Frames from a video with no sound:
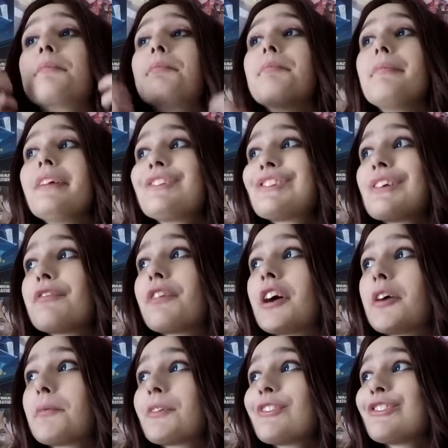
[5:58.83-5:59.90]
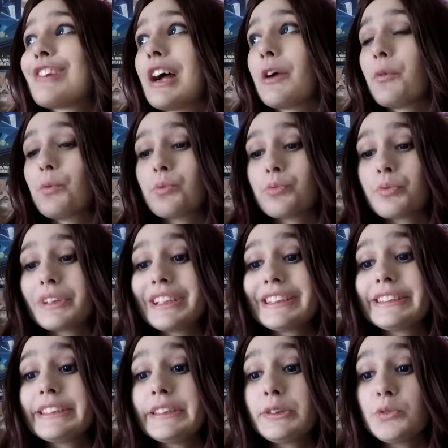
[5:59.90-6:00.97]
Missing fibers are
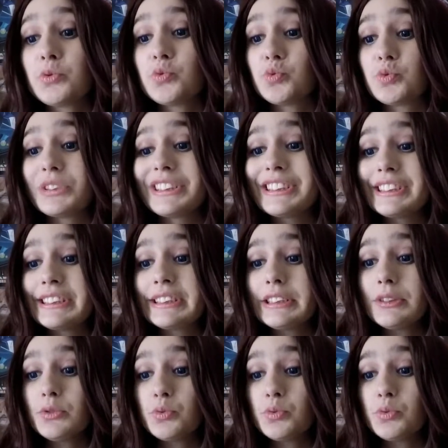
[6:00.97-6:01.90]
really, really,